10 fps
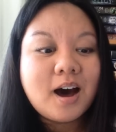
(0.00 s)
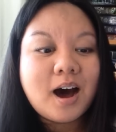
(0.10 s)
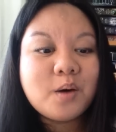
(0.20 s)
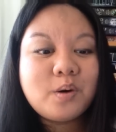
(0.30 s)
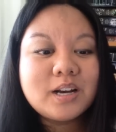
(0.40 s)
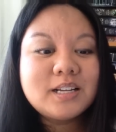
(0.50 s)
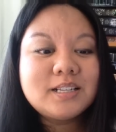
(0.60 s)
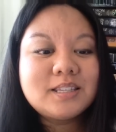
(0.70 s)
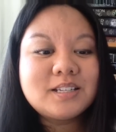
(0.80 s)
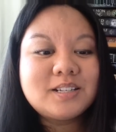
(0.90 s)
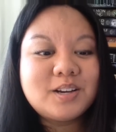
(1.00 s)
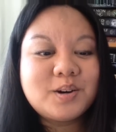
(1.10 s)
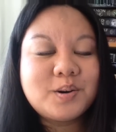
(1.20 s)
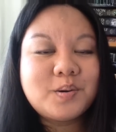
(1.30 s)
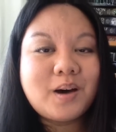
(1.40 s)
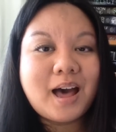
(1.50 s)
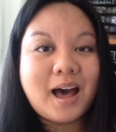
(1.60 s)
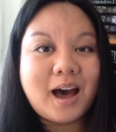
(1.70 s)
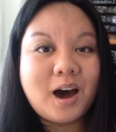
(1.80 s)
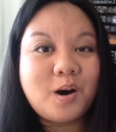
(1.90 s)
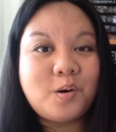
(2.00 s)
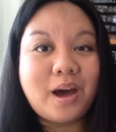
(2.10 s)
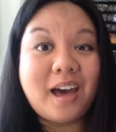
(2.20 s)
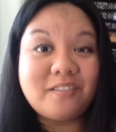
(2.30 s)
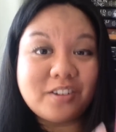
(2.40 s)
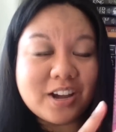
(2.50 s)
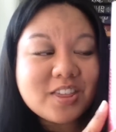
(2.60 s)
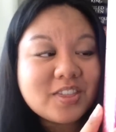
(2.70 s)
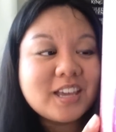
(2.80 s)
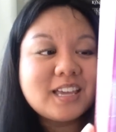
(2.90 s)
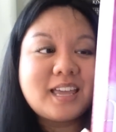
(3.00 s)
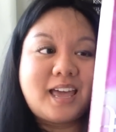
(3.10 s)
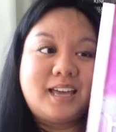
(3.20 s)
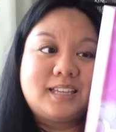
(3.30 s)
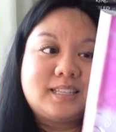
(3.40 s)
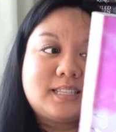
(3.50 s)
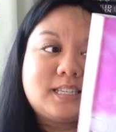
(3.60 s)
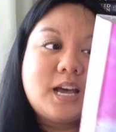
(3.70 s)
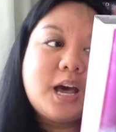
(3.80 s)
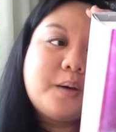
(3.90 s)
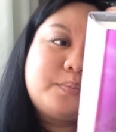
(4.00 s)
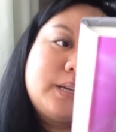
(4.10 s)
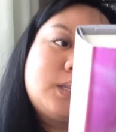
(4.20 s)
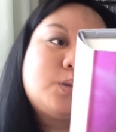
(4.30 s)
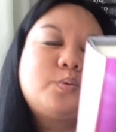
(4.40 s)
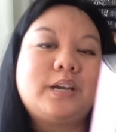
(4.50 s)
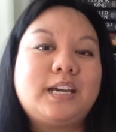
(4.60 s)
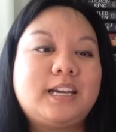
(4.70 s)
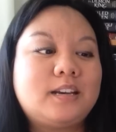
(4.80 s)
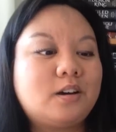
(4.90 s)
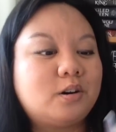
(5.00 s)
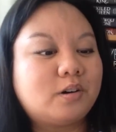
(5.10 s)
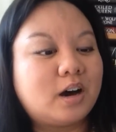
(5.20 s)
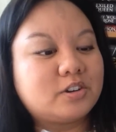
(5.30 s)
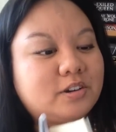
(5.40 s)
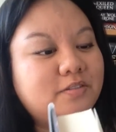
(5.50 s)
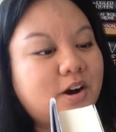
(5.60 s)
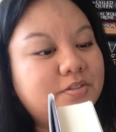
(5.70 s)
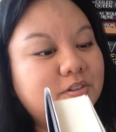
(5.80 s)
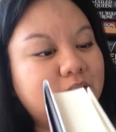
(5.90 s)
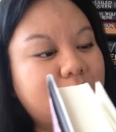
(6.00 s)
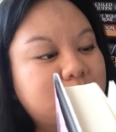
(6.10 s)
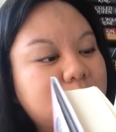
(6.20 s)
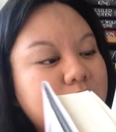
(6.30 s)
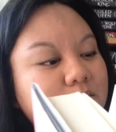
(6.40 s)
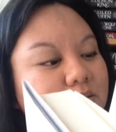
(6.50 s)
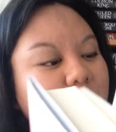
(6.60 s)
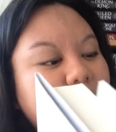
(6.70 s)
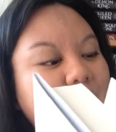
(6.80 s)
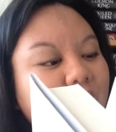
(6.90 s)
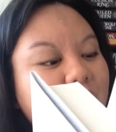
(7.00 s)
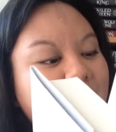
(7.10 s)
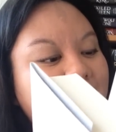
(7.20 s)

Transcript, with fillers: I wanted to know how everything ends between, oh gosh, I forgot their names, Clara